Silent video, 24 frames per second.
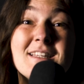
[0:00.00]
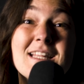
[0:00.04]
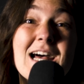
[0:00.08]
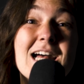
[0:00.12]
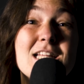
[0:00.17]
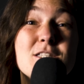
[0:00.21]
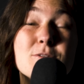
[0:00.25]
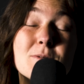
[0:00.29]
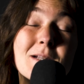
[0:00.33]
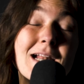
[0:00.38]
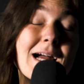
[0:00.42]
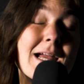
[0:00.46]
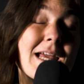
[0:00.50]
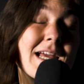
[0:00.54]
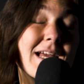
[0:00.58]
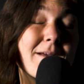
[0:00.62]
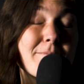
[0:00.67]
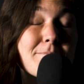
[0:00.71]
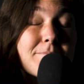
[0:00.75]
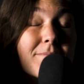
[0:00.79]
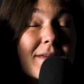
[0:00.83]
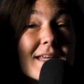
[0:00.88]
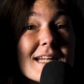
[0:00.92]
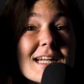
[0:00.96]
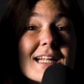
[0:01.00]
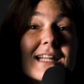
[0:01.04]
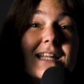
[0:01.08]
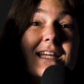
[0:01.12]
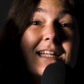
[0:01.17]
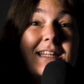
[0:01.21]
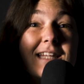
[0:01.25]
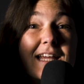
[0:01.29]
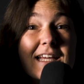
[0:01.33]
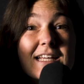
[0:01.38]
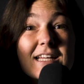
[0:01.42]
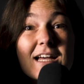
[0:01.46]
that's what I immediately
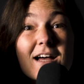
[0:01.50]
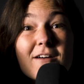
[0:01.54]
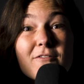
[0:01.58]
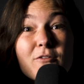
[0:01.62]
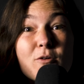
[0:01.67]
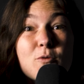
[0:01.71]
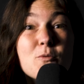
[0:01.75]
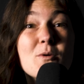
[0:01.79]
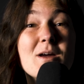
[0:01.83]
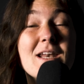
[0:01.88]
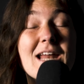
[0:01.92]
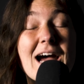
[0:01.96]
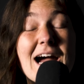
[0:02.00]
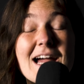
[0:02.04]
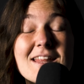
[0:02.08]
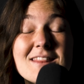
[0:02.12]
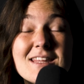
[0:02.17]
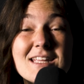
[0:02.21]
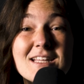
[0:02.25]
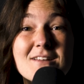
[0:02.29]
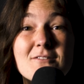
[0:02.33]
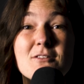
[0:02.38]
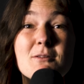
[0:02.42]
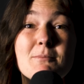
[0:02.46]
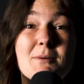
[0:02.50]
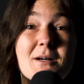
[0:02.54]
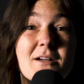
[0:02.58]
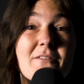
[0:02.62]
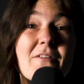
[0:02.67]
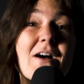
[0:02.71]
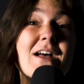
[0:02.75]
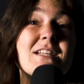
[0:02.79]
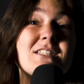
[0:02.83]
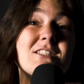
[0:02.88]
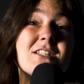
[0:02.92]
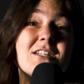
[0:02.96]
think of when I think of the book of
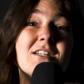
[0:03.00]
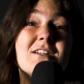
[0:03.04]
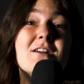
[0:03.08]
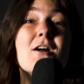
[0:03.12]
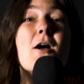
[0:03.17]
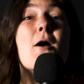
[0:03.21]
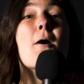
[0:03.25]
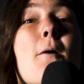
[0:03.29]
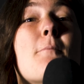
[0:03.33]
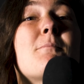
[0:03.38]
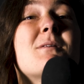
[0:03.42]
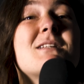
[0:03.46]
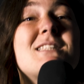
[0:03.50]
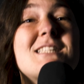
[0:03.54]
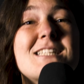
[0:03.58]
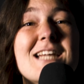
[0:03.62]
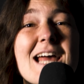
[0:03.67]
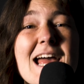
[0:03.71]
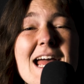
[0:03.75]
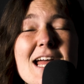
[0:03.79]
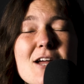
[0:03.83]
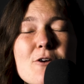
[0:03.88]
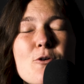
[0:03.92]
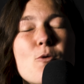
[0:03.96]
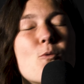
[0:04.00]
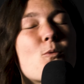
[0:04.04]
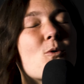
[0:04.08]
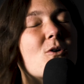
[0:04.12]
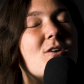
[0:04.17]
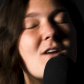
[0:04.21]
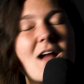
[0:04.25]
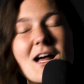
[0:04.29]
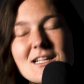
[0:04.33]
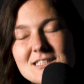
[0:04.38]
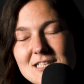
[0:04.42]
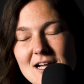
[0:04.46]
Esther. But today,
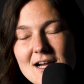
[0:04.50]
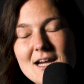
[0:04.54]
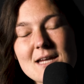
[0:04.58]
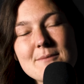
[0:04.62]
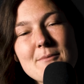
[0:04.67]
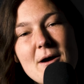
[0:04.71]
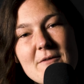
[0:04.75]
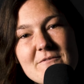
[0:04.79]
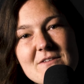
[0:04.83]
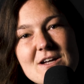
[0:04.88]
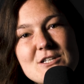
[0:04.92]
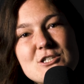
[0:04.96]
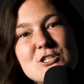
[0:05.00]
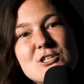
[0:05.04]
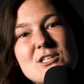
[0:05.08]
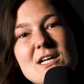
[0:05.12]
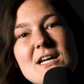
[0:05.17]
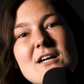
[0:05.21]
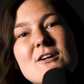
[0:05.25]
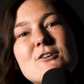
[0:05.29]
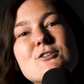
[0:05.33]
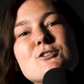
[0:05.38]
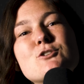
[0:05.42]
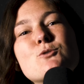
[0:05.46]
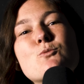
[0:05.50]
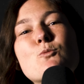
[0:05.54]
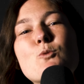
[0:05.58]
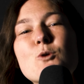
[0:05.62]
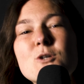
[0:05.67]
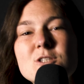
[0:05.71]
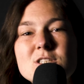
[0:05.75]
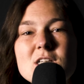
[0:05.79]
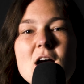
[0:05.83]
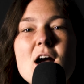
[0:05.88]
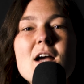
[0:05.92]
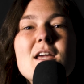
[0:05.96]
we're not talking about VeggieTales.
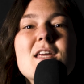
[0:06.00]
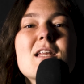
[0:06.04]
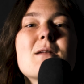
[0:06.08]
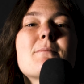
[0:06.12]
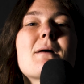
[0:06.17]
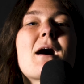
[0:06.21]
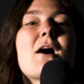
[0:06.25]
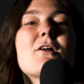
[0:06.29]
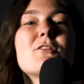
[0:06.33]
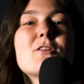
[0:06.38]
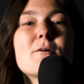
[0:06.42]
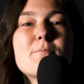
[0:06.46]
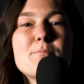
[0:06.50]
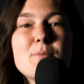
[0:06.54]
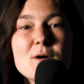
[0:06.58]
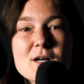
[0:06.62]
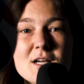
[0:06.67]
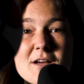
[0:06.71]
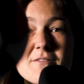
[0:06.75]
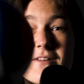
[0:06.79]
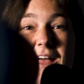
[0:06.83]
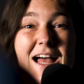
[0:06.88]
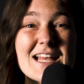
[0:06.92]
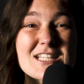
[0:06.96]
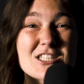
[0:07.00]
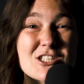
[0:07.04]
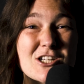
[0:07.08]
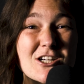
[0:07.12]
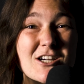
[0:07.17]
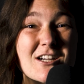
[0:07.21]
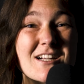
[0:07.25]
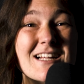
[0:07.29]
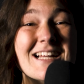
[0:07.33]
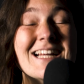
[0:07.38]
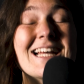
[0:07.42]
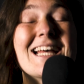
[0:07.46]
We're talking about the book of
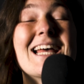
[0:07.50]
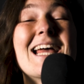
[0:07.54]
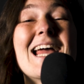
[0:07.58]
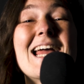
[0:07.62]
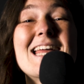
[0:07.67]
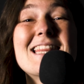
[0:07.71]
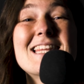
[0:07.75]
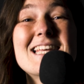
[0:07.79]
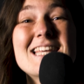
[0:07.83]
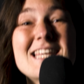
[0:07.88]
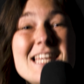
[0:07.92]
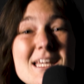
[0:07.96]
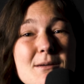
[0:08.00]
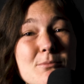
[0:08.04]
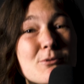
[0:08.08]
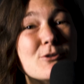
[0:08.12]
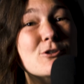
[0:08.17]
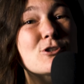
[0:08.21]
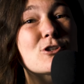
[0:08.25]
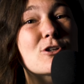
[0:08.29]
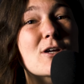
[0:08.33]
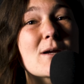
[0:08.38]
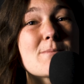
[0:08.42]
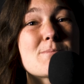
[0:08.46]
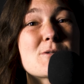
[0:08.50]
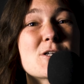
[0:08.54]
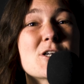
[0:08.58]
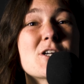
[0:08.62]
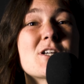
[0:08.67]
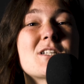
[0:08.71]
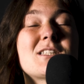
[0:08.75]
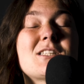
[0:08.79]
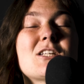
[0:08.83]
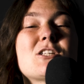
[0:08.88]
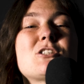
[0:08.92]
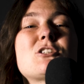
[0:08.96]
Esther in the Hebrew
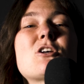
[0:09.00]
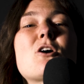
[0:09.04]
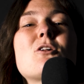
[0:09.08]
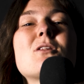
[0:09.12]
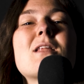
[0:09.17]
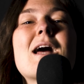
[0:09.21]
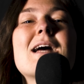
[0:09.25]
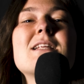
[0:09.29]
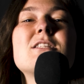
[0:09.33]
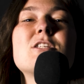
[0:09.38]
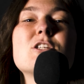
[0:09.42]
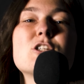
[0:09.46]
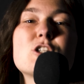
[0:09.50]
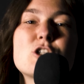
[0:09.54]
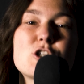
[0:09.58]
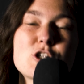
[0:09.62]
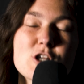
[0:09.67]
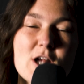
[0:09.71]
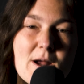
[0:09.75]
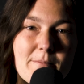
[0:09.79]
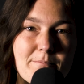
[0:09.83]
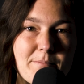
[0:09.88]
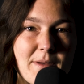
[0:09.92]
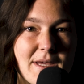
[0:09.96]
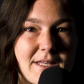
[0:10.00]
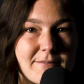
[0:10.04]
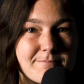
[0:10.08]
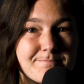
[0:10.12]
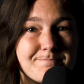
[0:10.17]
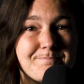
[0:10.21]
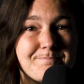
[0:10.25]
scriptures, so let's jump in.